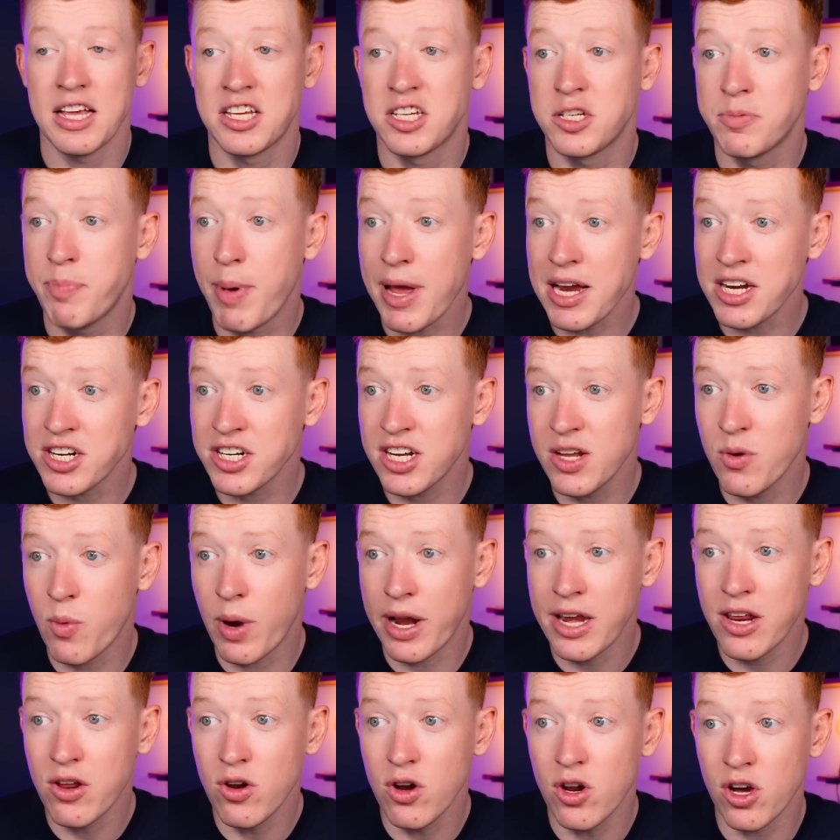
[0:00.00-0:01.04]
Especially
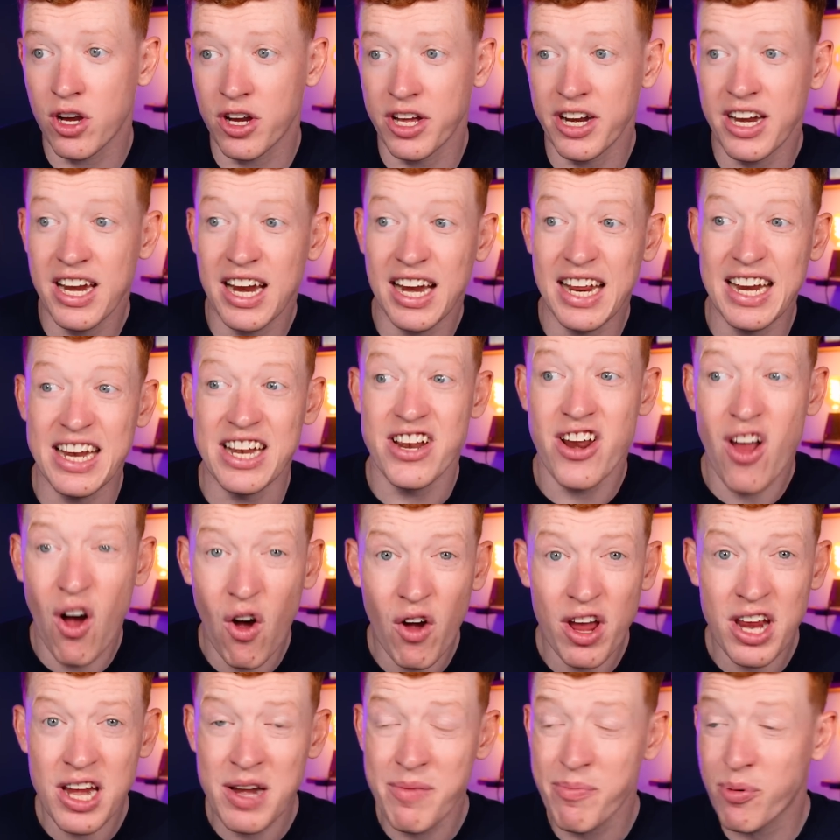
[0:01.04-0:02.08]
when you look at nearly
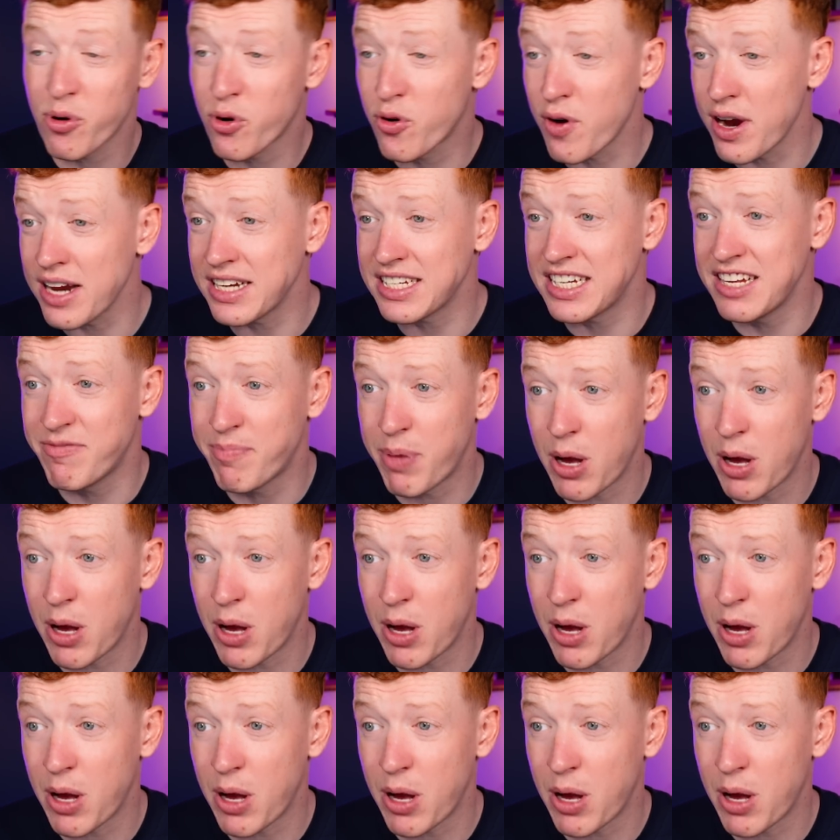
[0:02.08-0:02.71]
9 progressive